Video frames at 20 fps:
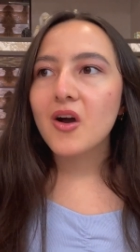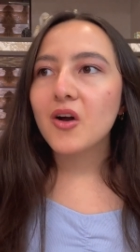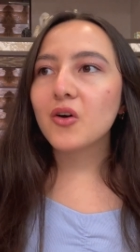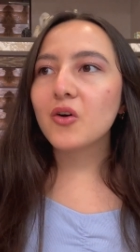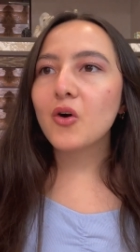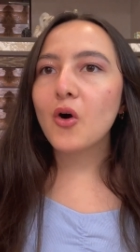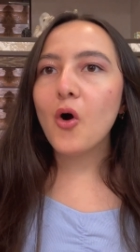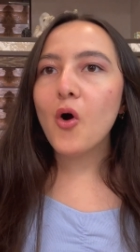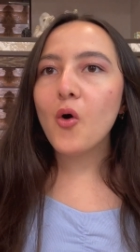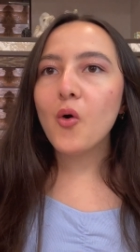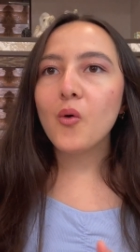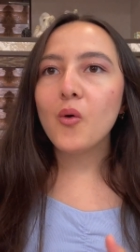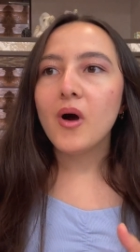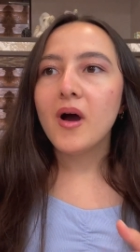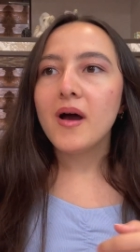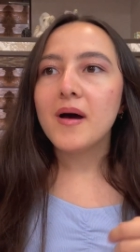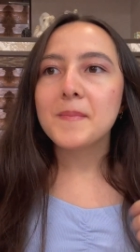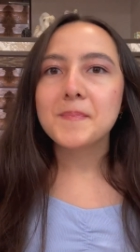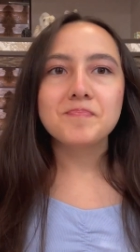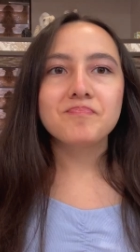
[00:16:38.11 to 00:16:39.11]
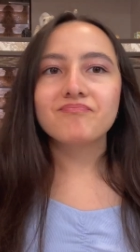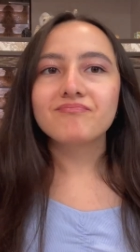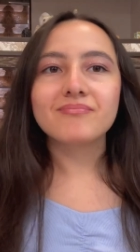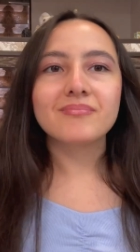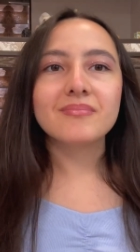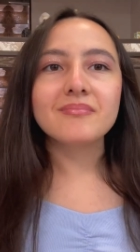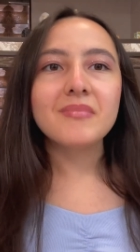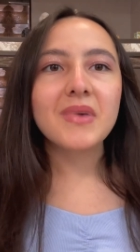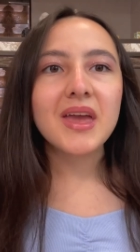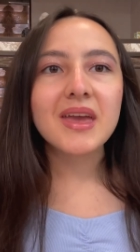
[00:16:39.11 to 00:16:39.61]
go
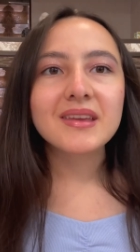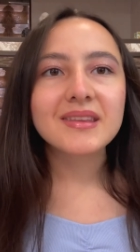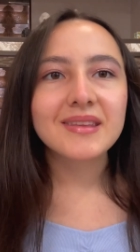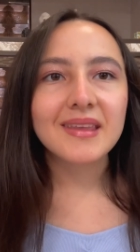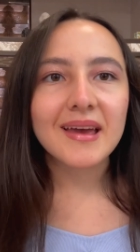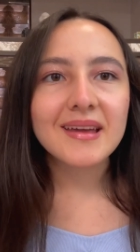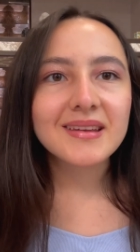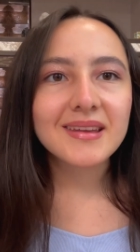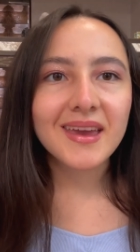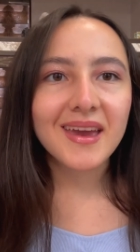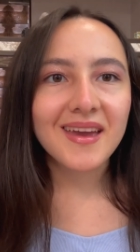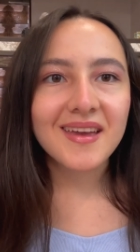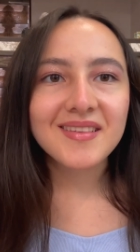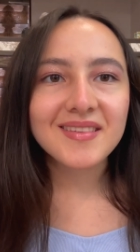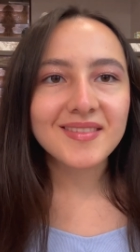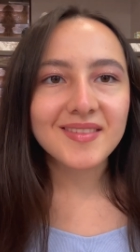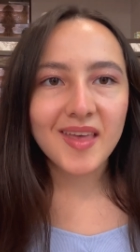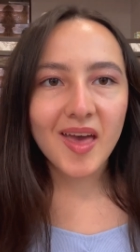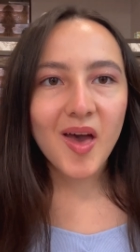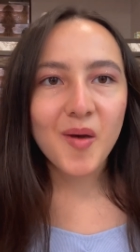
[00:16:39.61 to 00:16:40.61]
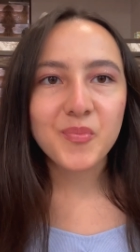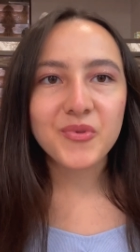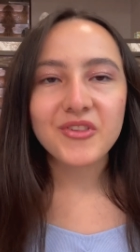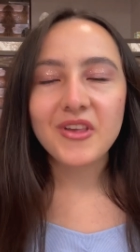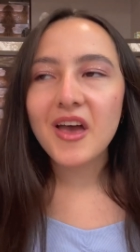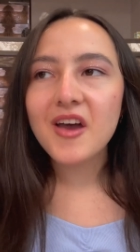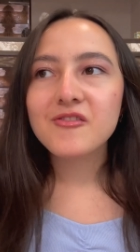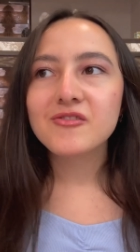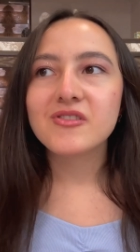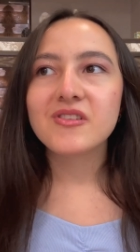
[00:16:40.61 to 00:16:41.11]
make 10K steps
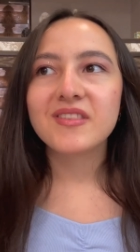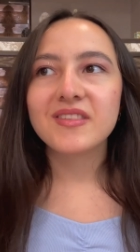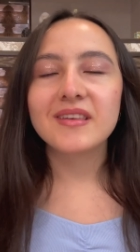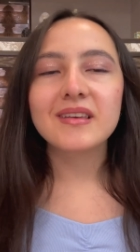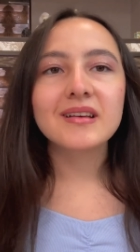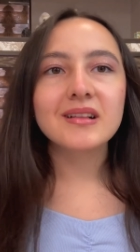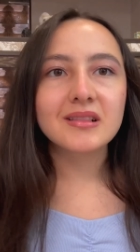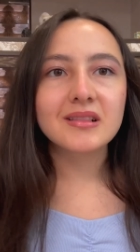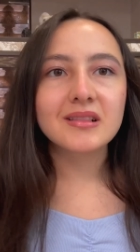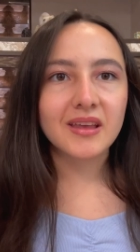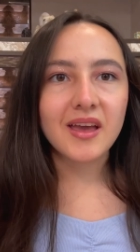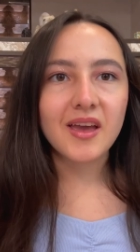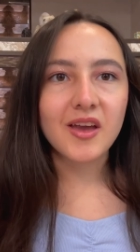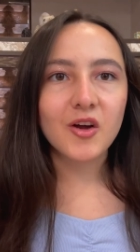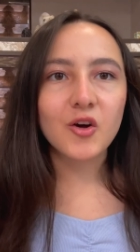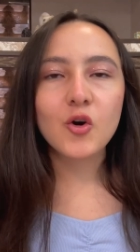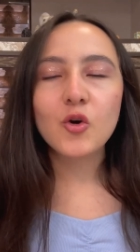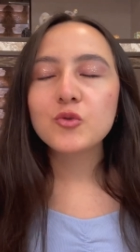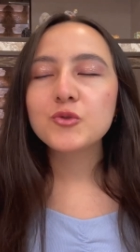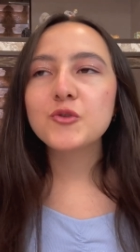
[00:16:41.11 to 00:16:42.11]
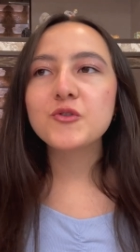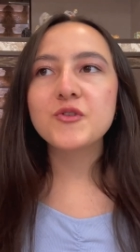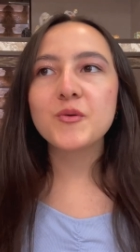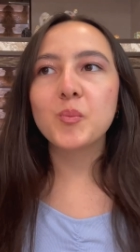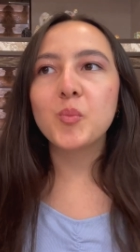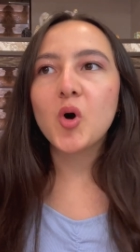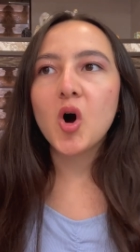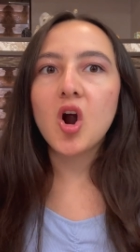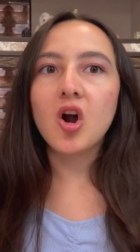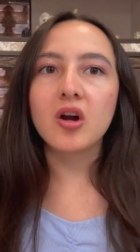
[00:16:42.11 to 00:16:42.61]
every single day, go to the
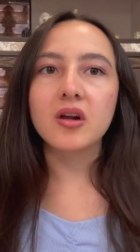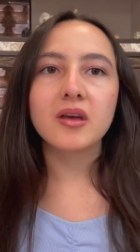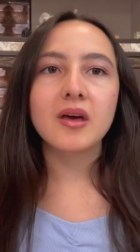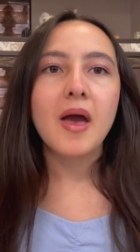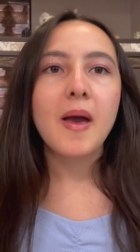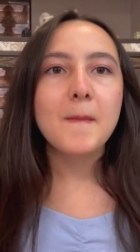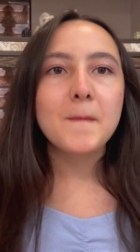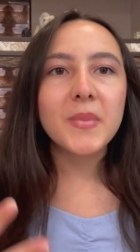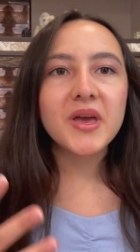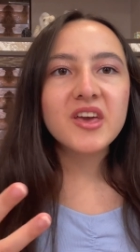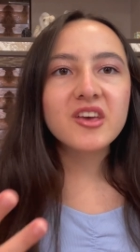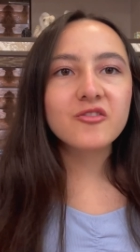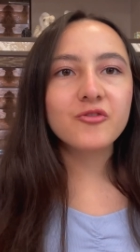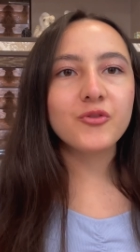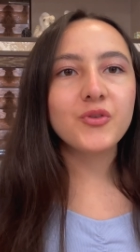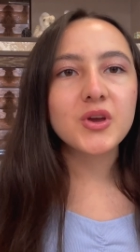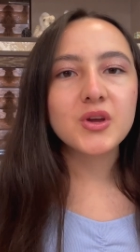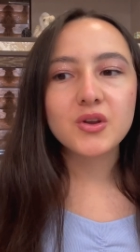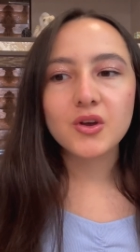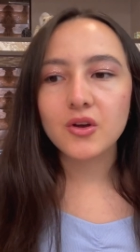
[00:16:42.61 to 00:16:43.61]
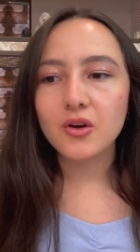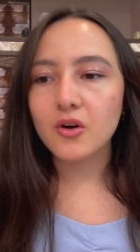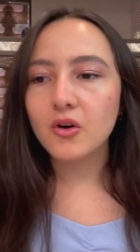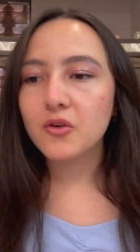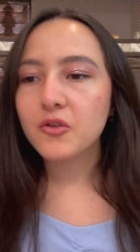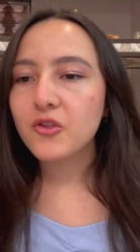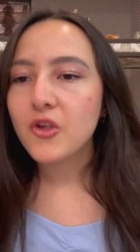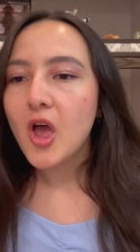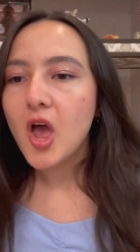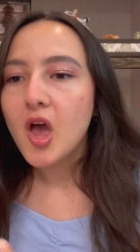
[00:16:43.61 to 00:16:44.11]
park, make
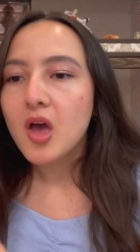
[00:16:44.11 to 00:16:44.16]
videos,